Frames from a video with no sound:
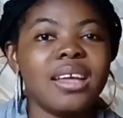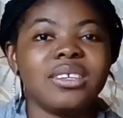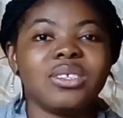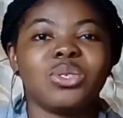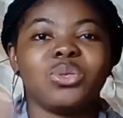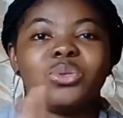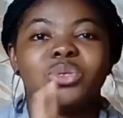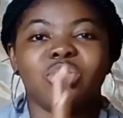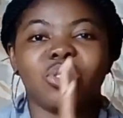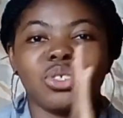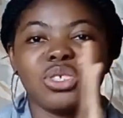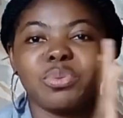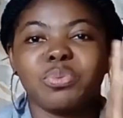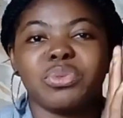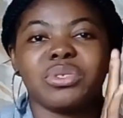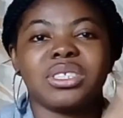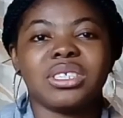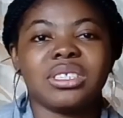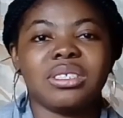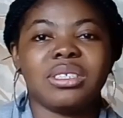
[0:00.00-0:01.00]
So just
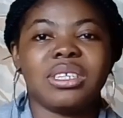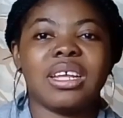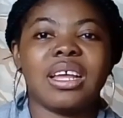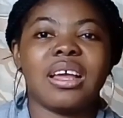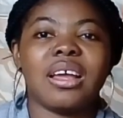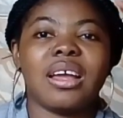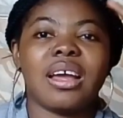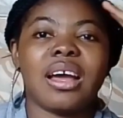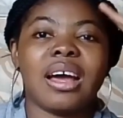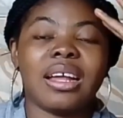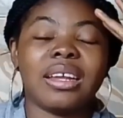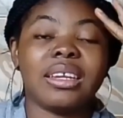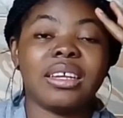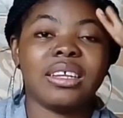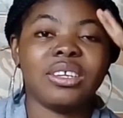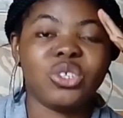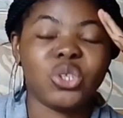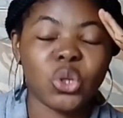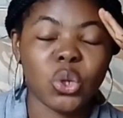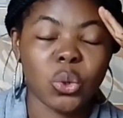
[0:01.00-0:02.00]
put it at the
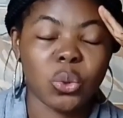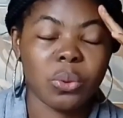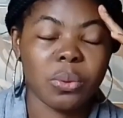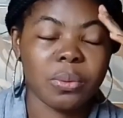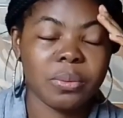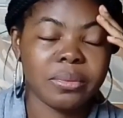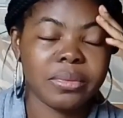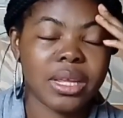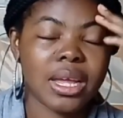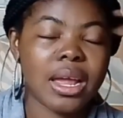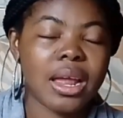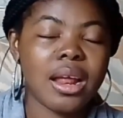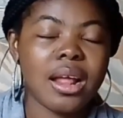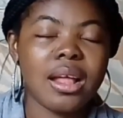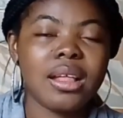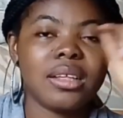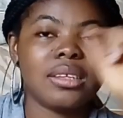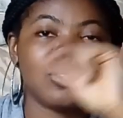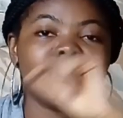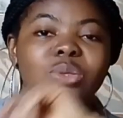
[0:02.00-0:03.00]
door.
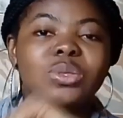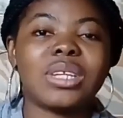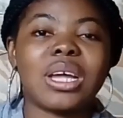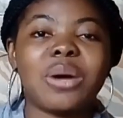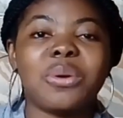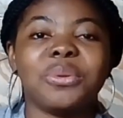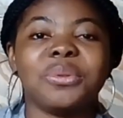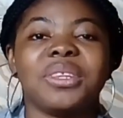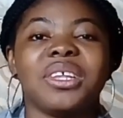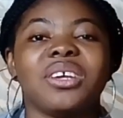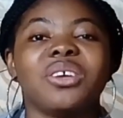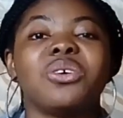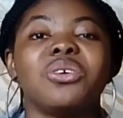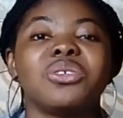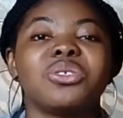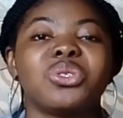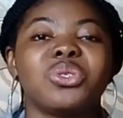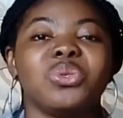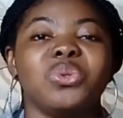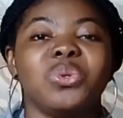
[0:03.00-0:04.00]
So that will take
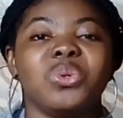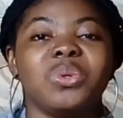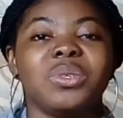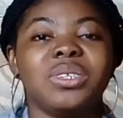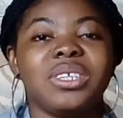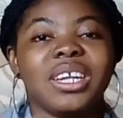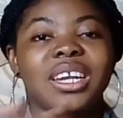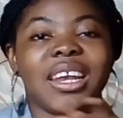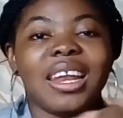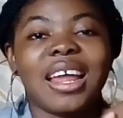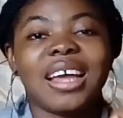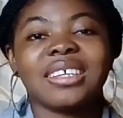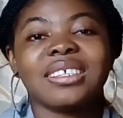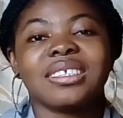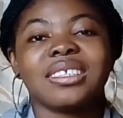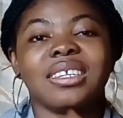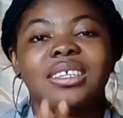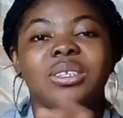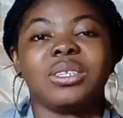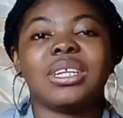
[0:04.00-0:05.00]
us to the
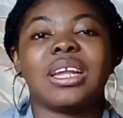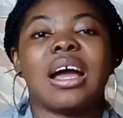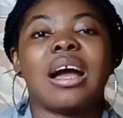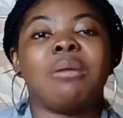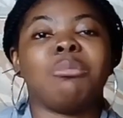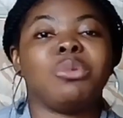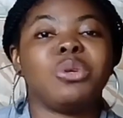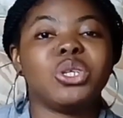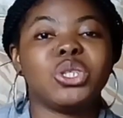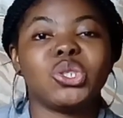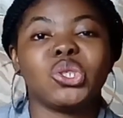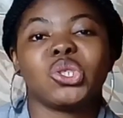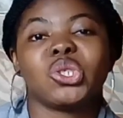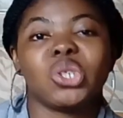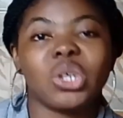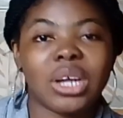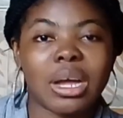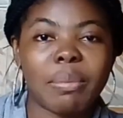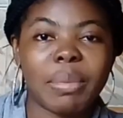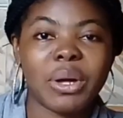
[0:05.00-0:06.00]
last thing I'm going to
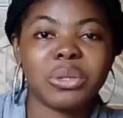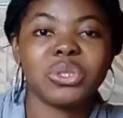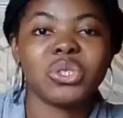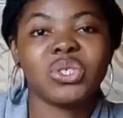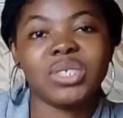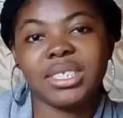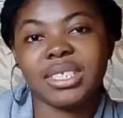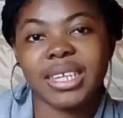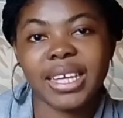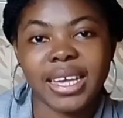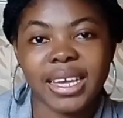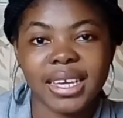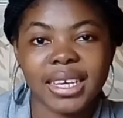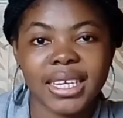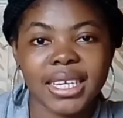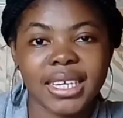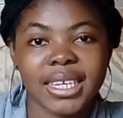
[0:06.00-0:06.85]
talk about today.